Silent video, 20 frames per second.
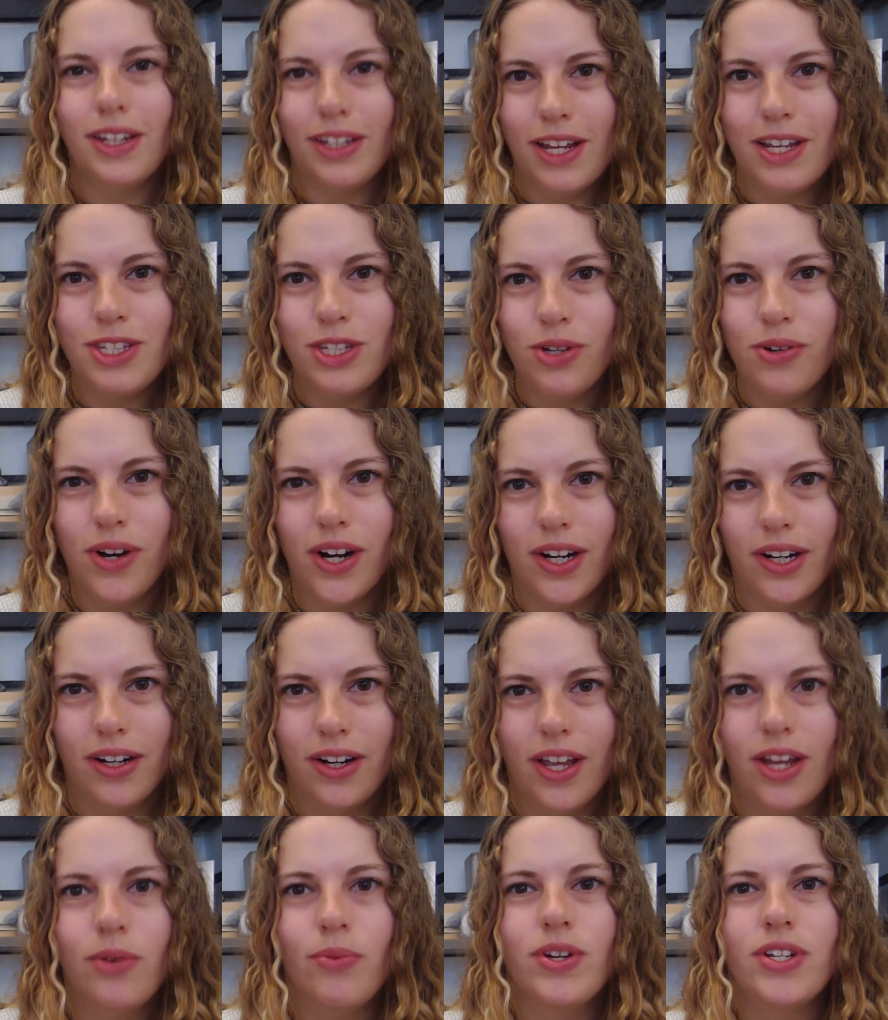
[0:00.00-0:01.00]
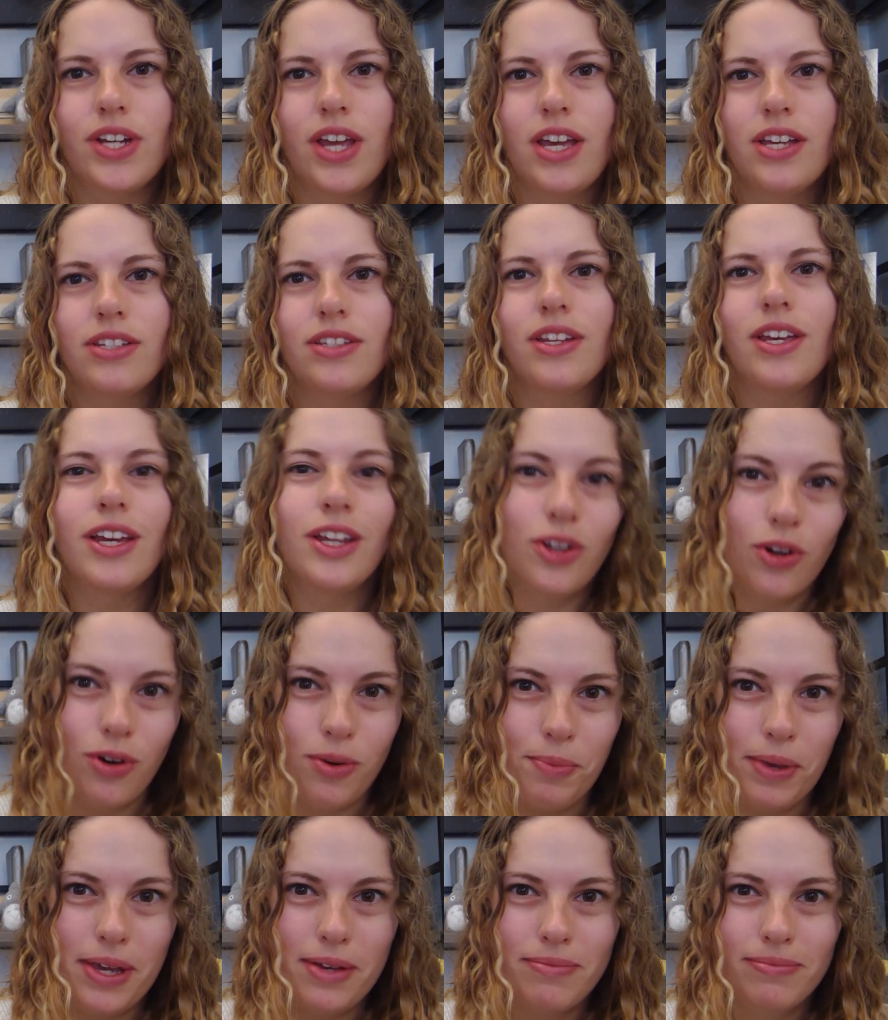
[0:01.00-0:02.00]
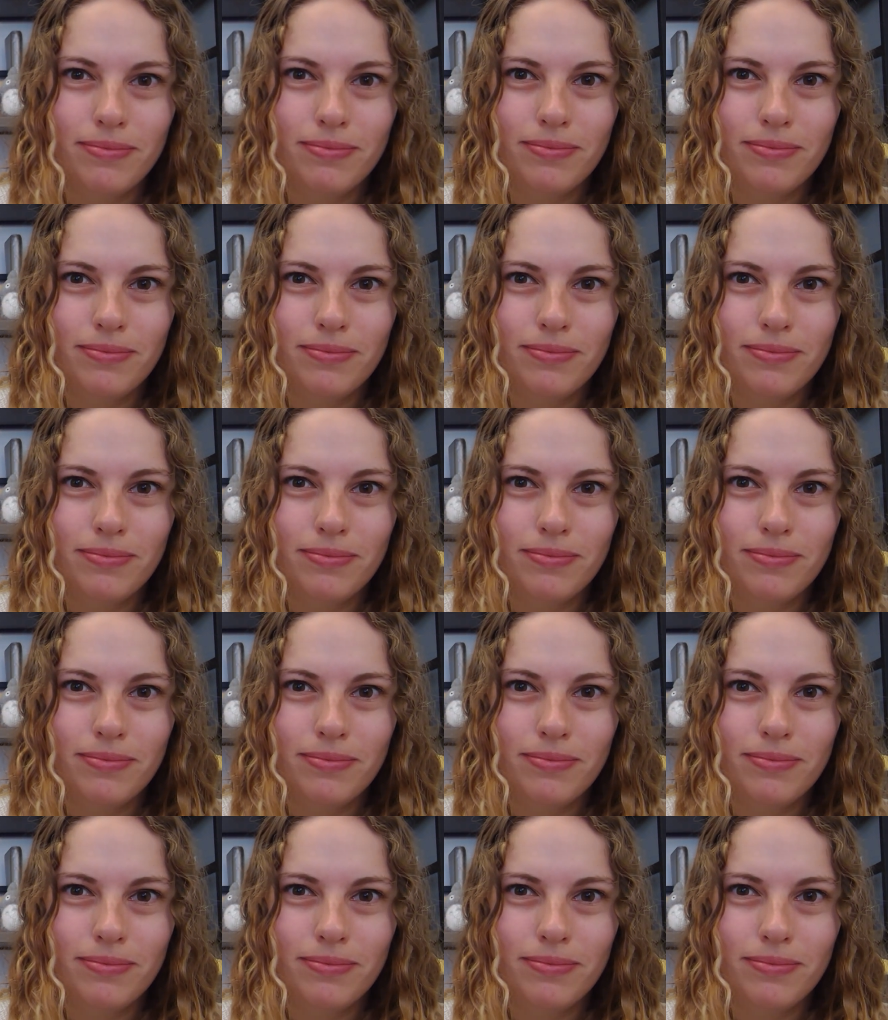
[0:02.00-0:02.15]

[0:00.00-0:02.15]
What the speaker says: Unless you are, in which case, ignore me.